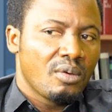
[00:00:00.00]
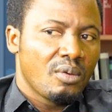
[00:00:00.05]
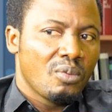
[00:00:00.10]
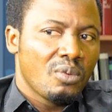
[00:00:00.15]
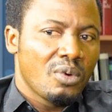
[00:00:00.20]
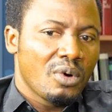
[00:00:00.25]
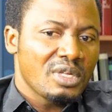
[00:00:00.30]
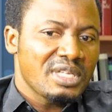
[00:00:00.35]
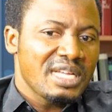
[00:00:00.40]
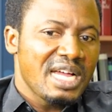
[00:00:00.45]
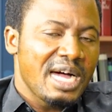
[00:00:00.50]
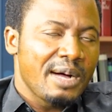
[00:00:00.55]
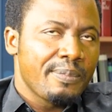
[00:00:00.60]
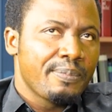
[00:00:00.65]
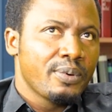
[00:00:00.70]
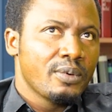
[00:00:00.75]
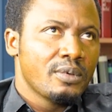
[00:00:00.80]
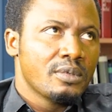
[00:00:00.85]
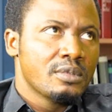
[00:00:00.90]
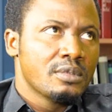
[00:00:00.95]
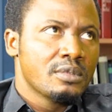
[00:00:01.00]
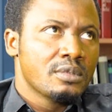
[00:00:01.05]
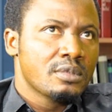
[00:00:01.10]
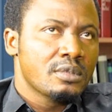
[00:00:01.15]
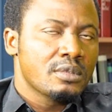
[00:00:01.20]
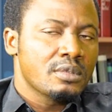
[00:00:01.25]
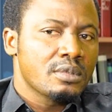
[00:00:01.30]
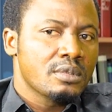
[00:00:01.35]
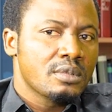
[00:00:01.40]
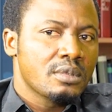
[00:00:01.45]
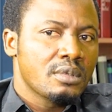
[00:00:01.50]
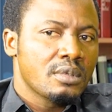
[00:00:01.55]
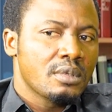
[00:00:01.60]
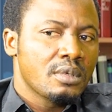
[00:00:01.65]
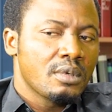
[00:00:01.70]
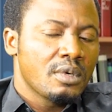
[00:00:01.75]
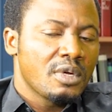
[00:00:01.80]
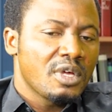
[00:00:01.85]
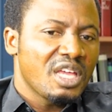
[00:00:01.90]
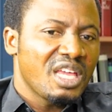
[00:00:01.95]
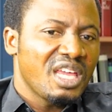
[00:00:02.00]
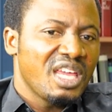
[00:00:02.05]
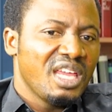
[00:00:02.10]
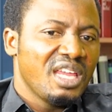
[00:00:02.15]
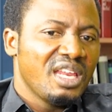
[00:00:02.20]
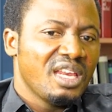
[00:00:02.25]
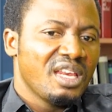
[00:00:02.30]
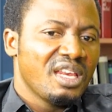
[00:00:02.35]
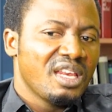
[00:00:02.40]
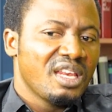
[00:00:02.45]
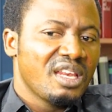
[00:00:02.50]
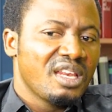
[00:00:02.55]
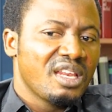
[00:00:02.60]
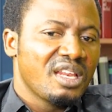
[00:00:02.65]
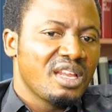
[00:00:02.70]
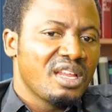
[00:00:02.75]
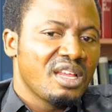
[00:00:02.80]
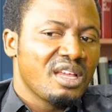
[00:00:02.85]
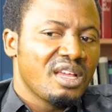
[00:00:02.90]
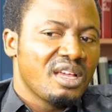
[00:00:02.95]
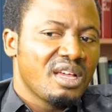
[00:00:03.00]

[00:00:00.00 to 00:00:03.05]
what happens in